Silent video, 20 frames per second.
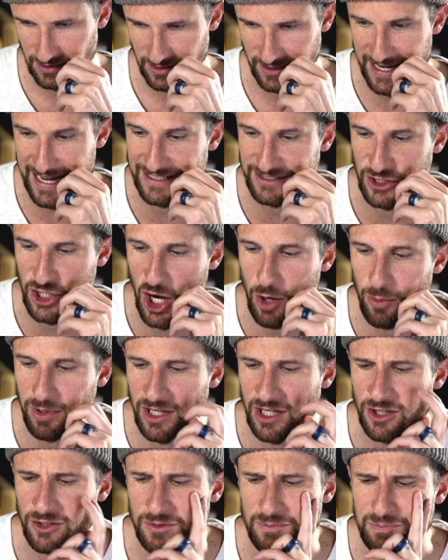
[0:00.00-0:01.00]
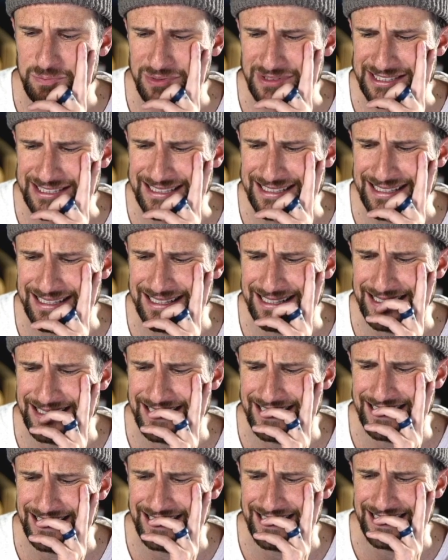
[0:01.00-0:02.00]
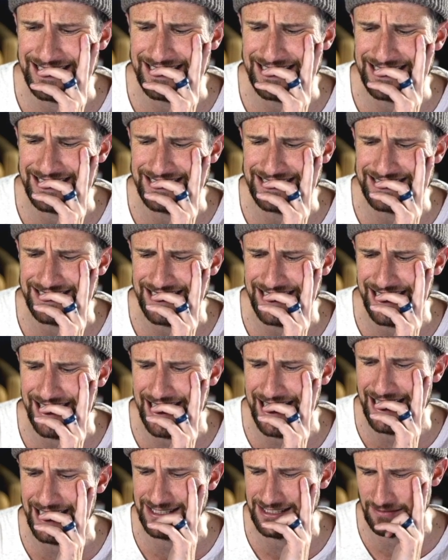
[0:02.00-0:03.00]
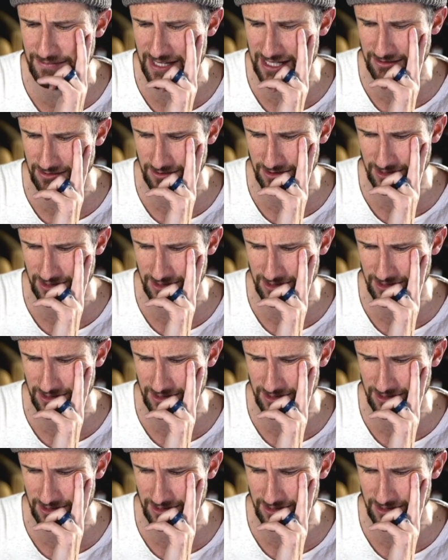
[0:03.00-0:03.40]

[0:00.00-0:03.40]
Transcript: Yes, go balloon, please. Gosh, it makes me